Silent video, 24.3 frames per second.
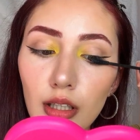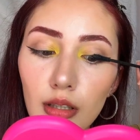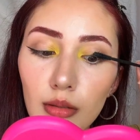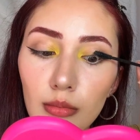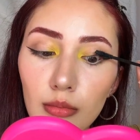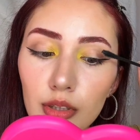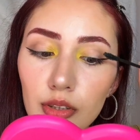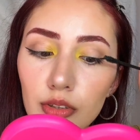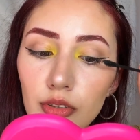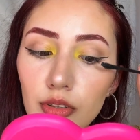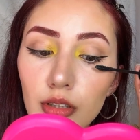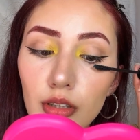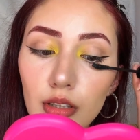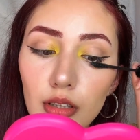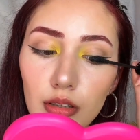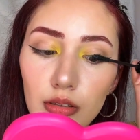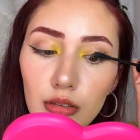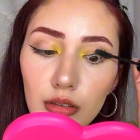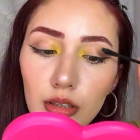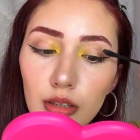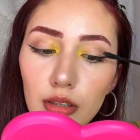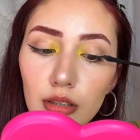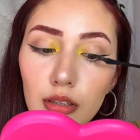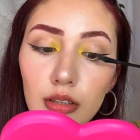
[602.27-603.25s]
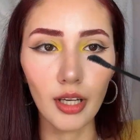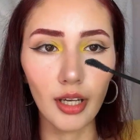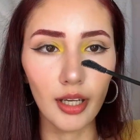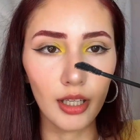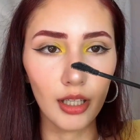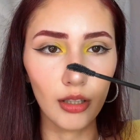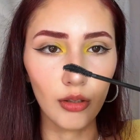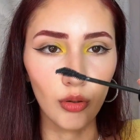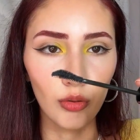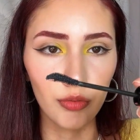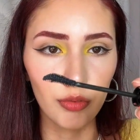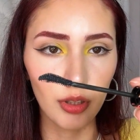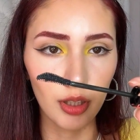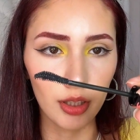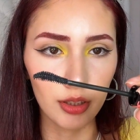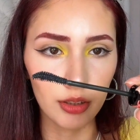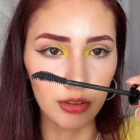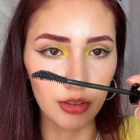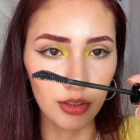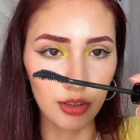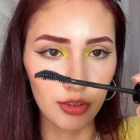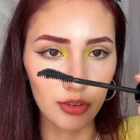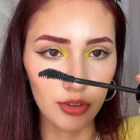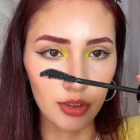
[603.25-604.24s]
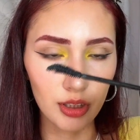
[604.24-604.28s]
mascara, and I love like
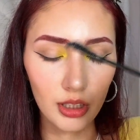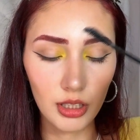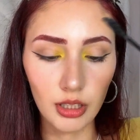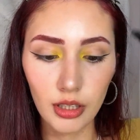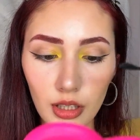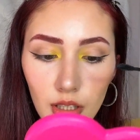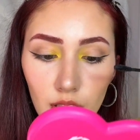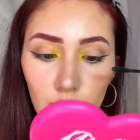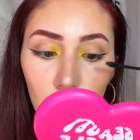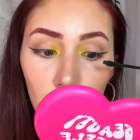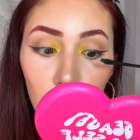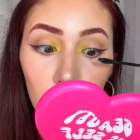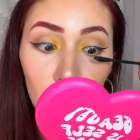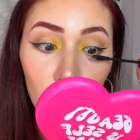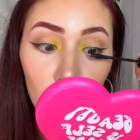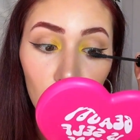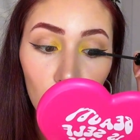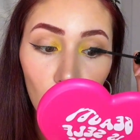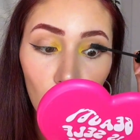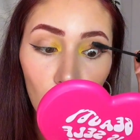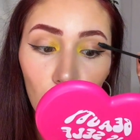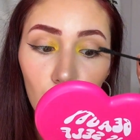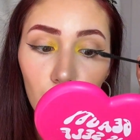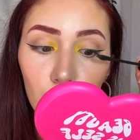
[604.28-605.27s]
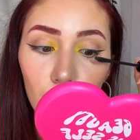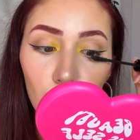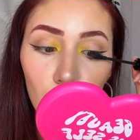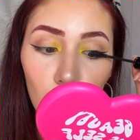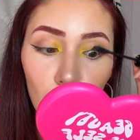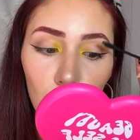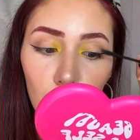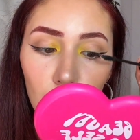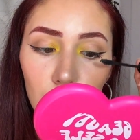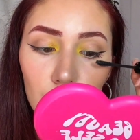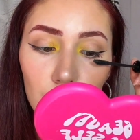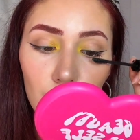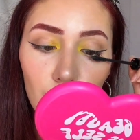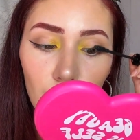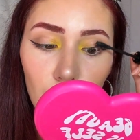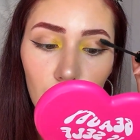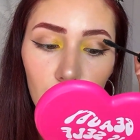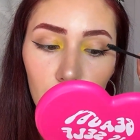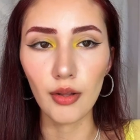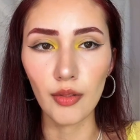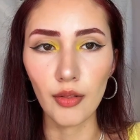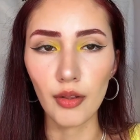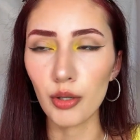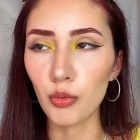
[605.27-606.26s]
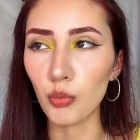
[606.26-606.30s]
these curved ones.
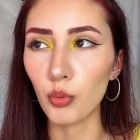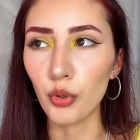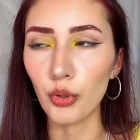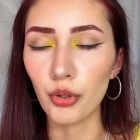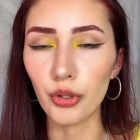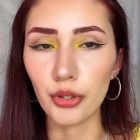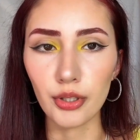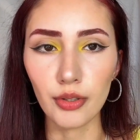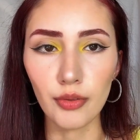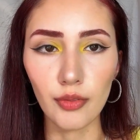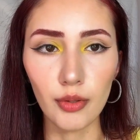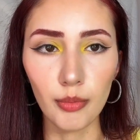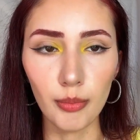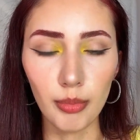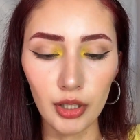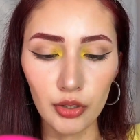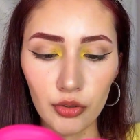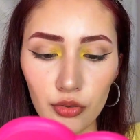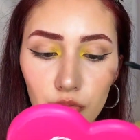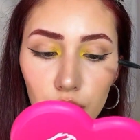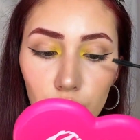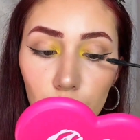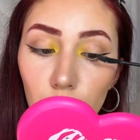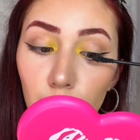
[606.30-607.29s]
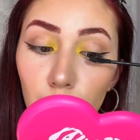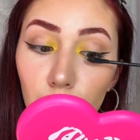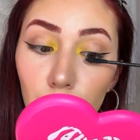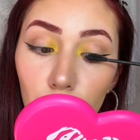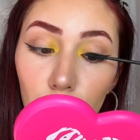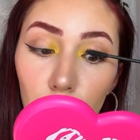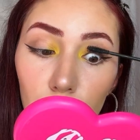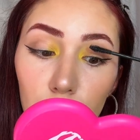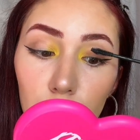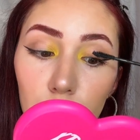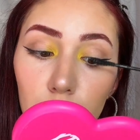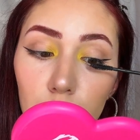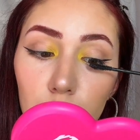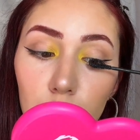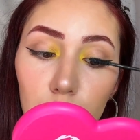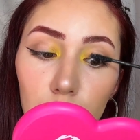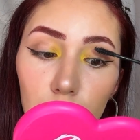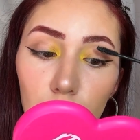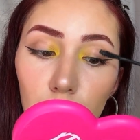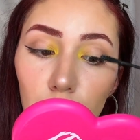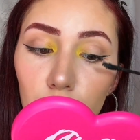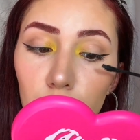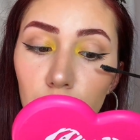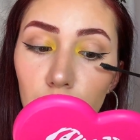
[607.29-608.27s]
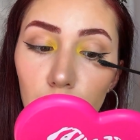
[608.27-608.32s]
They work the best for me
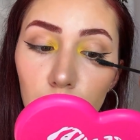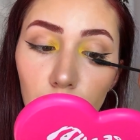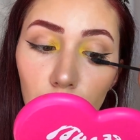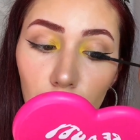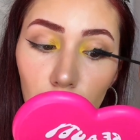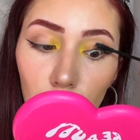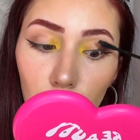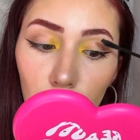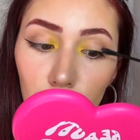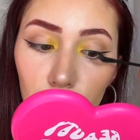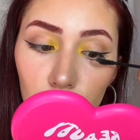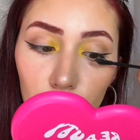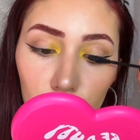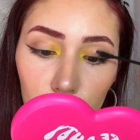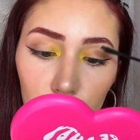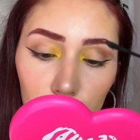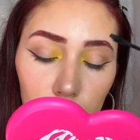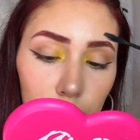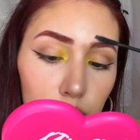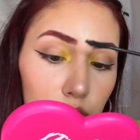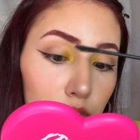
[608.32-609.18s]
and for my lashes.